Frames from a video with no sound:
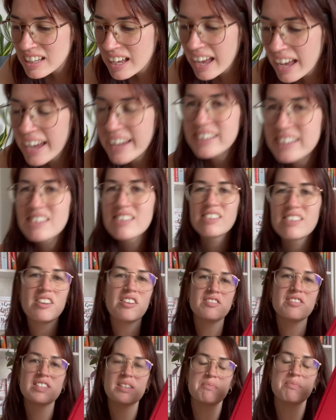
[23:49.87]
8th
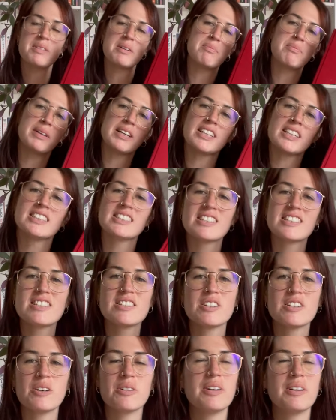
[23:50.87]
of September,
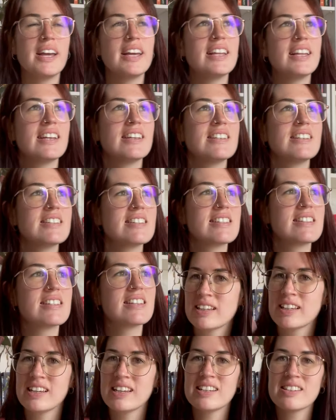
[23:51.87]
so it's
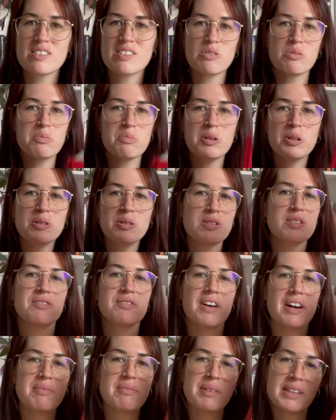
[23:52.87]
almost
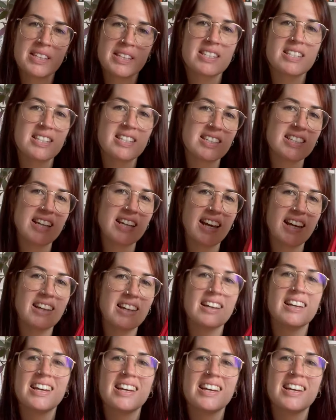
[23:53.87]
5 months to the day